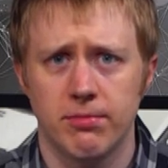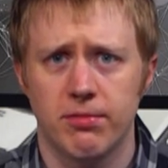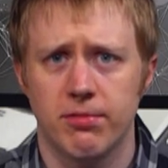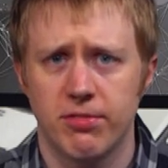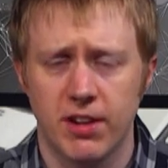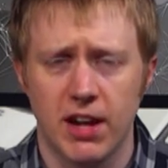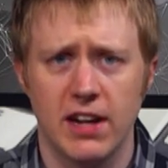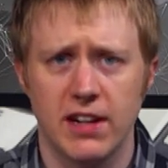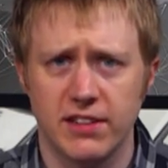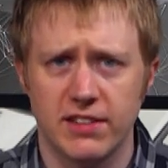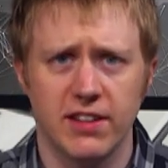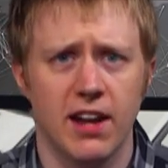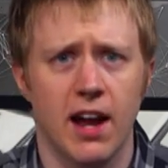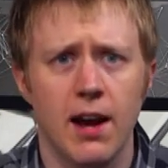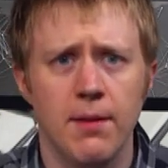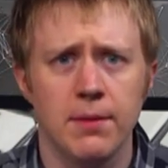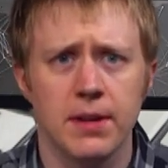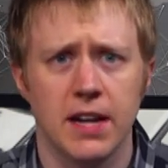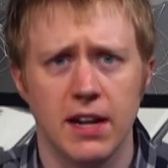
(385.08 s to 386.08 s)
kind of
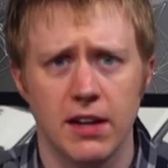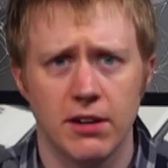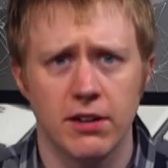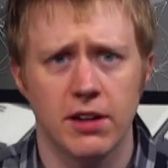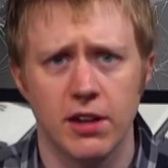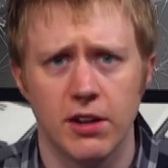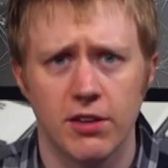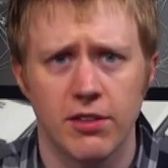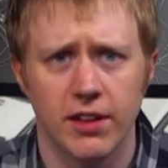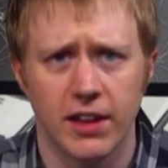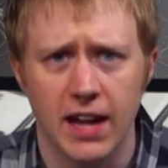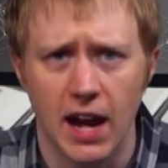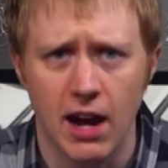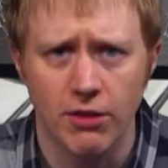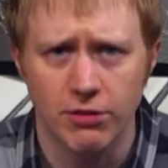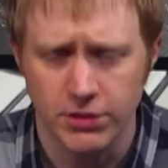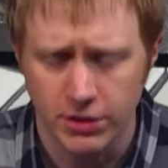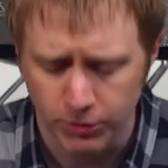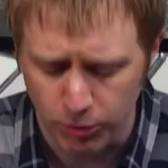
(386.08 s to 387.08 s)
denominator here, the
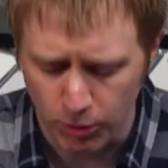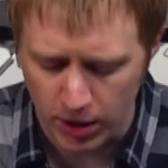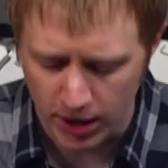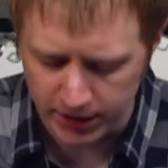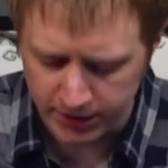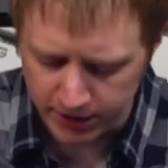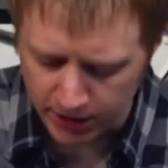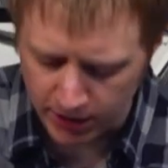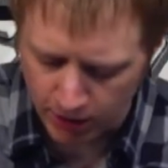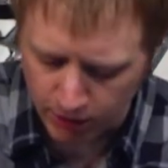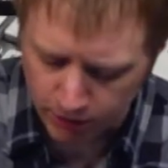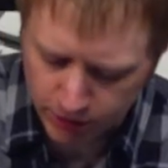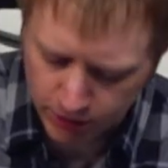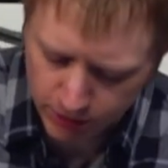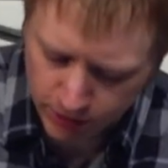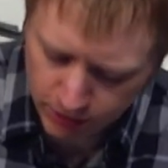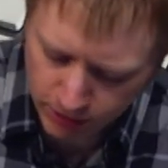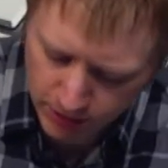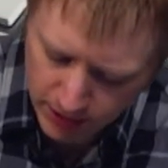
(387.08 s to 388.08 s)
count of want to go
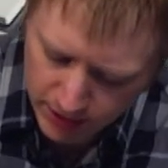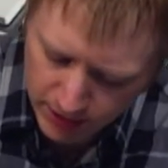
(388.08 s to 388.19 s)
to,